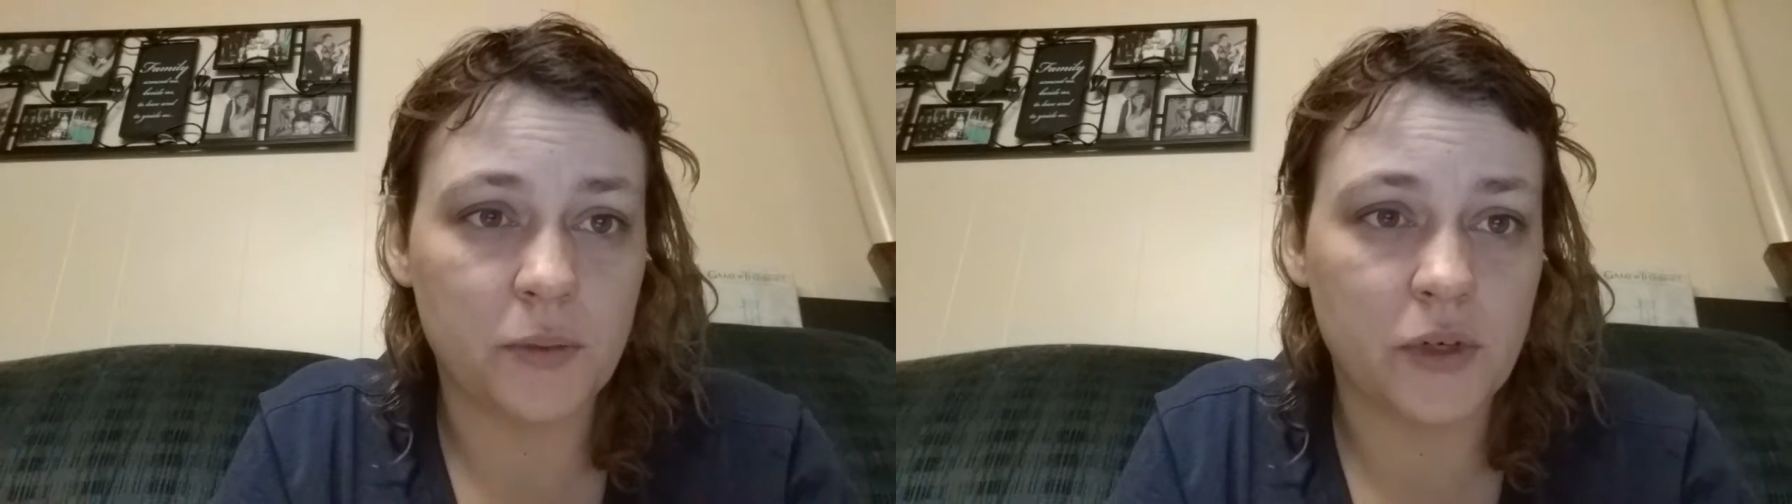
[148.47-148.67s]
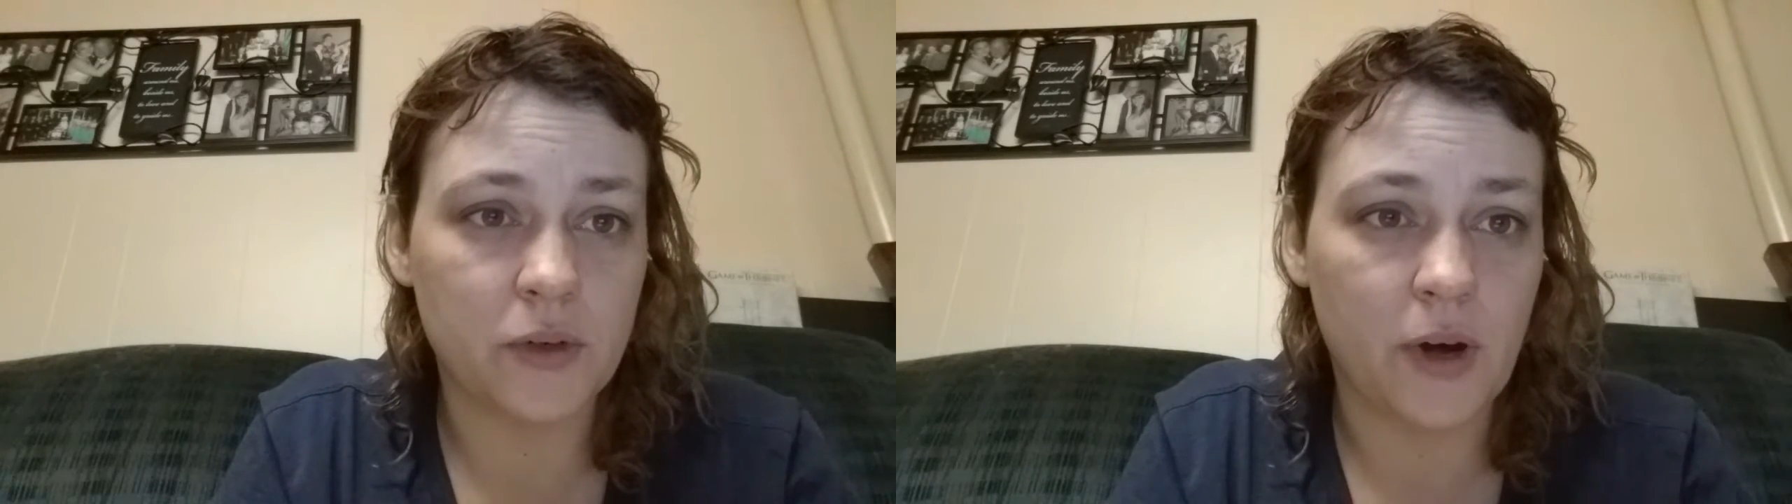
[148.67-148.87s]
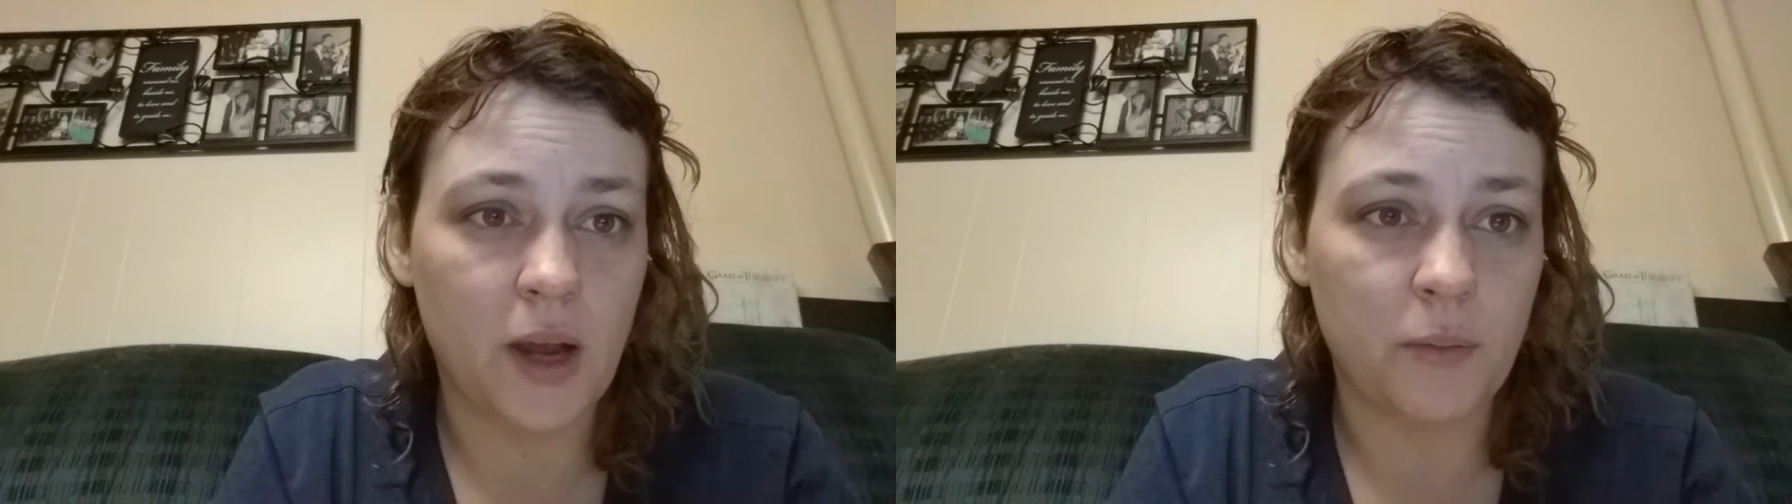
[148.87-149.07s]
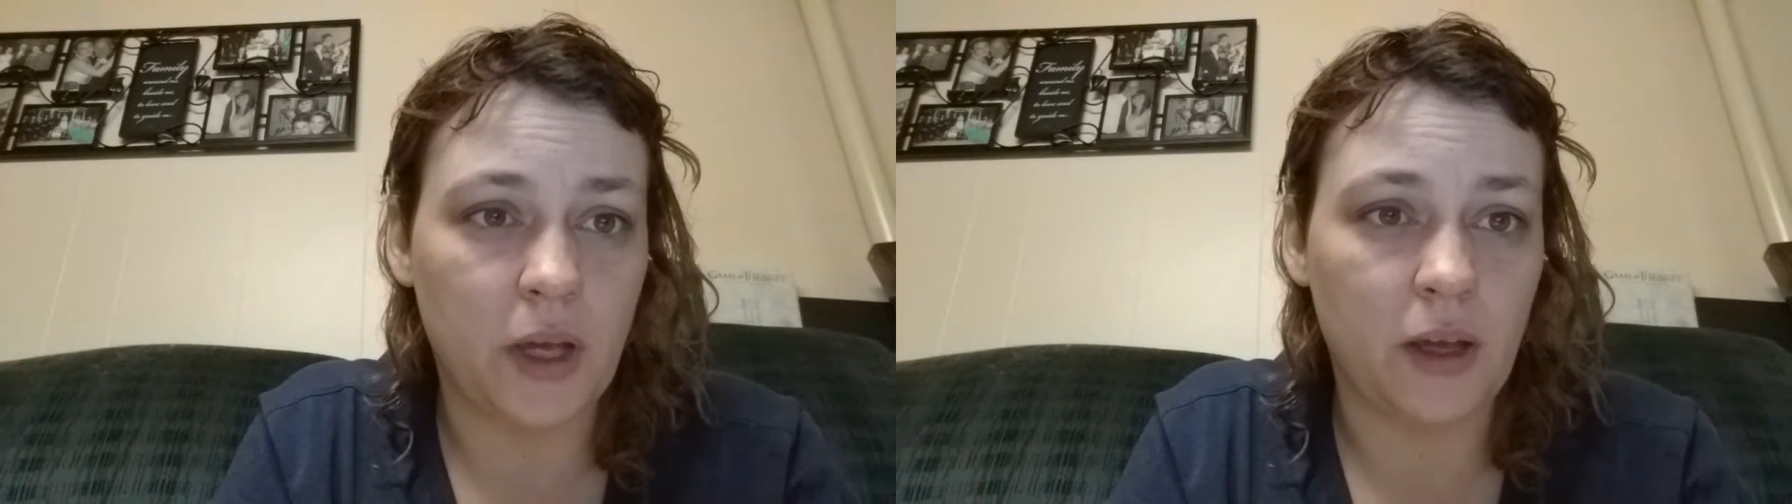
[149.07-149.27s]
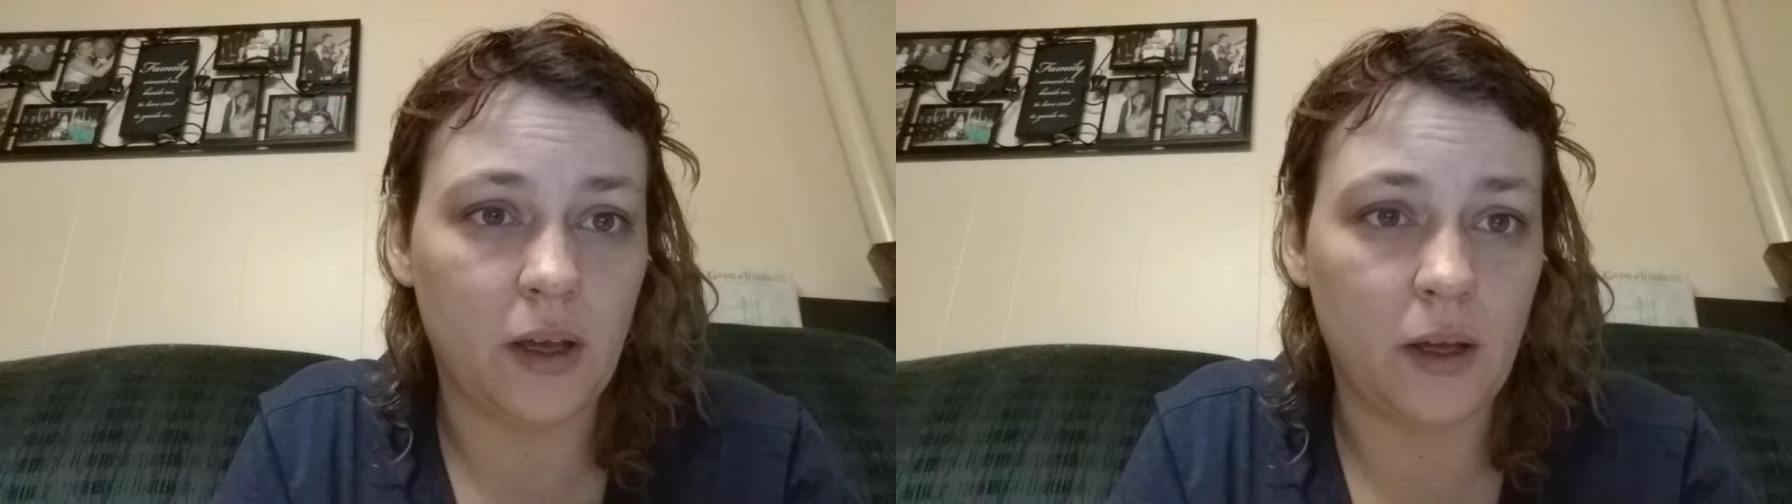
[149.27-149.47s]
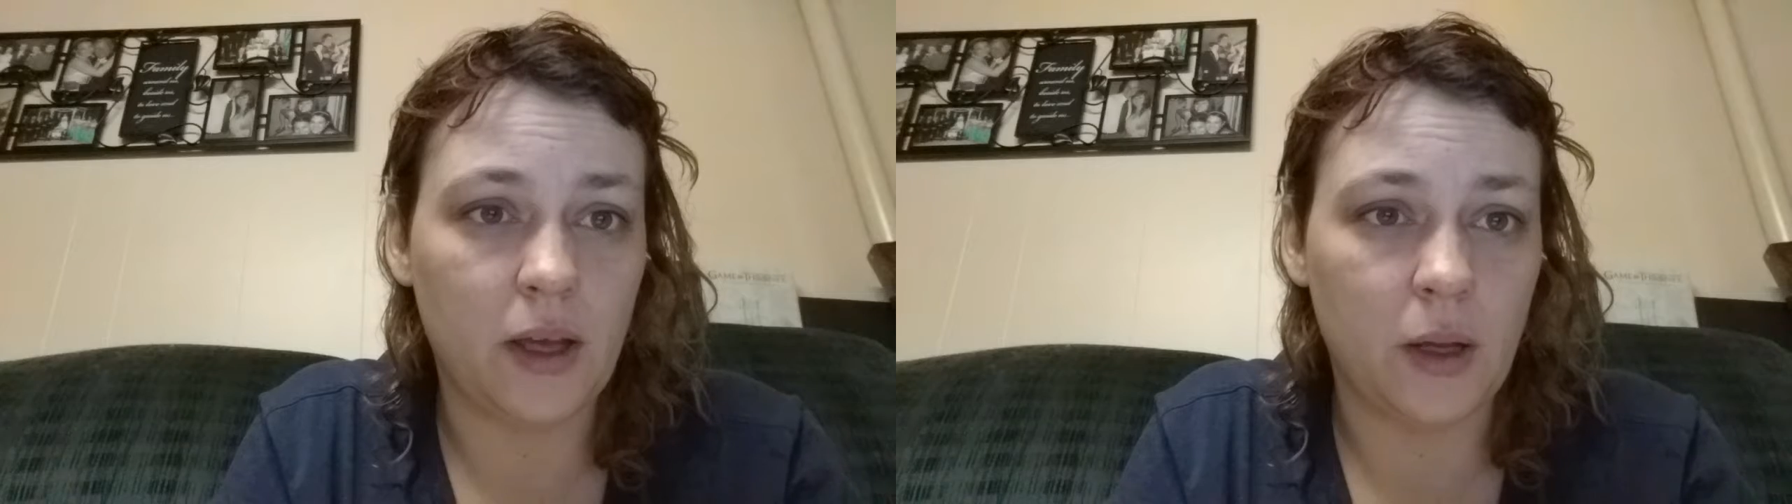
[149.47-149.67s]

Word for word: prescribe me,